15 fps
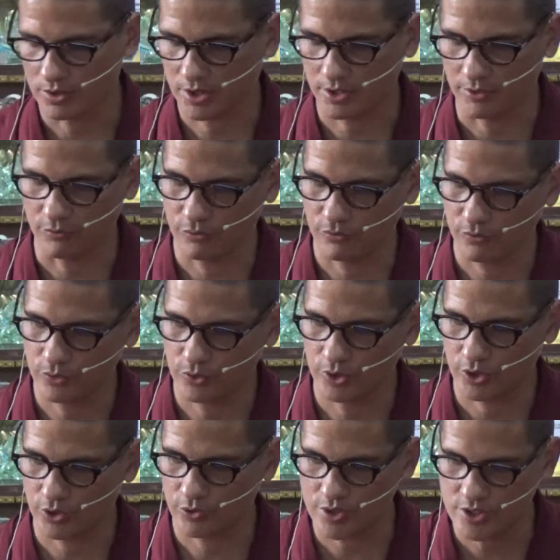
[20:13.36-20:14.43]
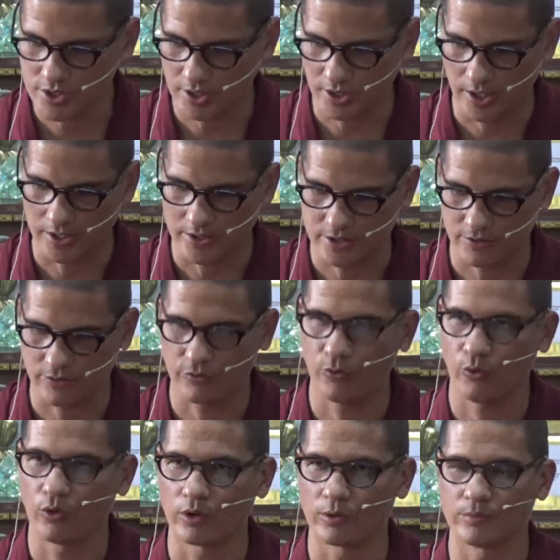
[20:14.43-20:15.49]
kind of crystallized and
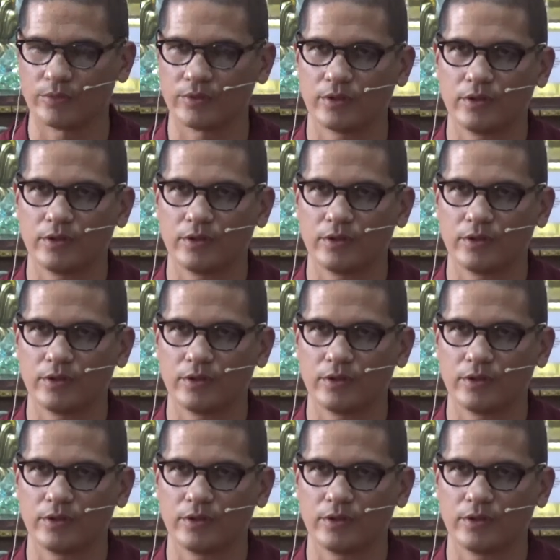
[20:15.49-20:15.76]
formed